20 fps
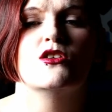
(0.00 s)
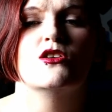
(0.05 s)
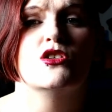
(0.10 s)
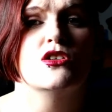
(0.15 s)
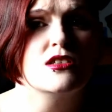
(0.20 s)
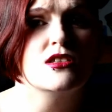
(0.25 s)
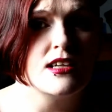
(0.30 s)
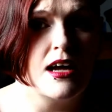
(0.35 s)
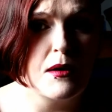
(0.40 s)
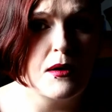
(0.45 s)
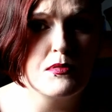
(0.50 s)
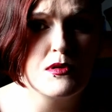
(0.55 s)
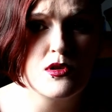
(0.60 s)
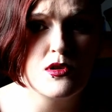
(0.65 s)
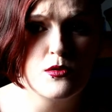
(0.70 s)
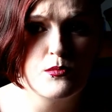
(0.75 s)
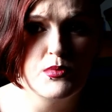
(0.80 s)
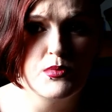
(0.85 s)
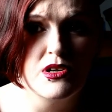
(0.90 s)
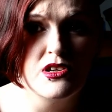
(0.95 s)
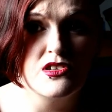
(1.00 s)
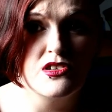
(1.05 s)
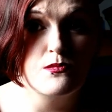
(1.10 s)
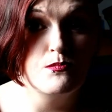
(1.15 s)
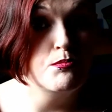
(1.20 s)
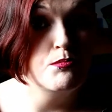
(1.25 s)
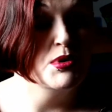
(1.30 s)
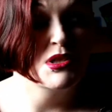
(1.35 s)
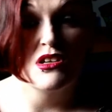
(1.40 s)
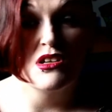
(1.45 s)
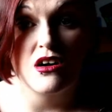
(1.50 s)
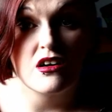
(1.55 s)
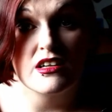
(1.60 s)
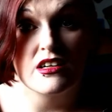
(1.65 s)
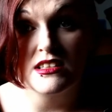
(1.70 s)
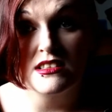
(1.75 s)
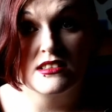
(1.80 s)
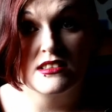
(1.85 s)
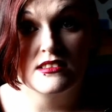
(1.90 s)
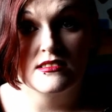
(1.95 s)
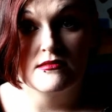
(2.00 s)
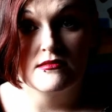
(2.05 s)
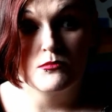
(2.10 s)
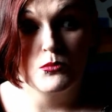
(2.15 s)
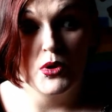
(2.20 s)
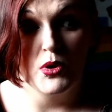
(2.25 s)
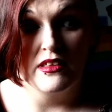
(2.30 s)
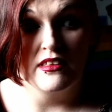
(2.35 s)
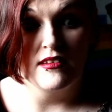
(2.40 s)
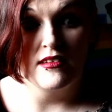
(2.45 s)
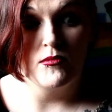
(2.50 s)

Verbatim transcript: just absolute biz bizarreness with